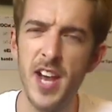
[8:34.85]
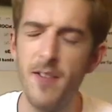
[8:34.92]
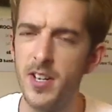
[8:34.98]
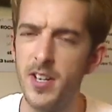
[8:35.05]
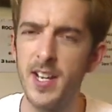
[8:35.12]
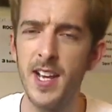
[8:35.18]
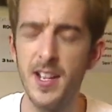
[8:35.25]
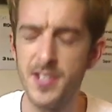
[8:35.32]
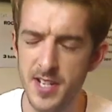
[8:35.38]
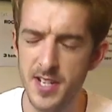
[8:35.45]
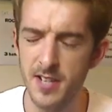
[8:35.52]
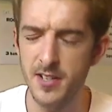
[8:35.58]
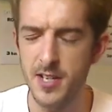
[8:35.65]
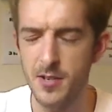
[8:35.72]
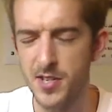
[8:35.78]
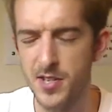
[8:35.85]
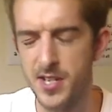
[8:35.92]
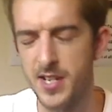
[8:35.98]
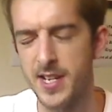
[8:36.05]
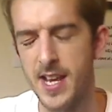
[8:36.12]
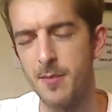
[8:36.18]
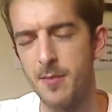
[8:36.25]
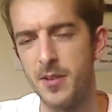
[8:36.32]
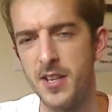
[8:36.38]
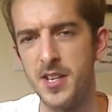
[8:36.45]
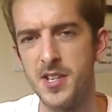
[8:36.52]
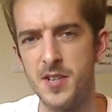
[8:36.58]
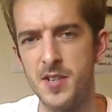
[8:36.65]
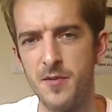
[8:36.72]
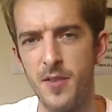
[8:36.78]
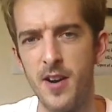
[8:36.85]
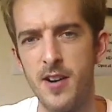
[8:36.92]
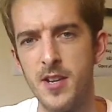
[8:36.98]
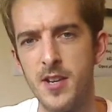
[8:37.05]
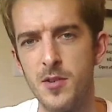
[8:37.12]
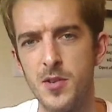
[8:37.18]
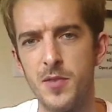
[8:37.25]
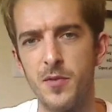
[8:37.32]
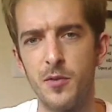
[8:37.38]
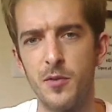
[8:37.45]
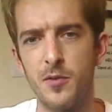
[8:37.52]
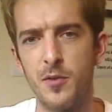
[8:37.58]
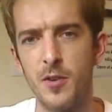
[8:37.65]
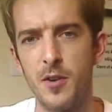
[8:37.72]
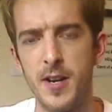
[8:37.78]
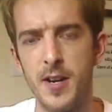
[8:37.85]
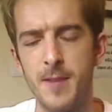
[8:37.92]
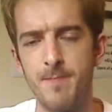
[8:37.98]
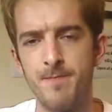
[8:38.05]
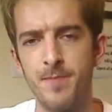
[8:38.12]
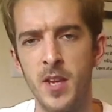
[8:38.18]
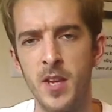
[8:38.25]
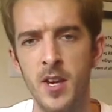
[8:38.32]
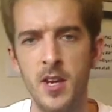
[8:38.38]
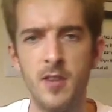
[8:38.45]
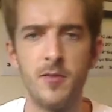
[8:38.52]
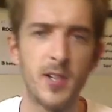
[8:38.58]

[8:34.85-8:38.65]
Generally, it's still used today, but this is very useful for um,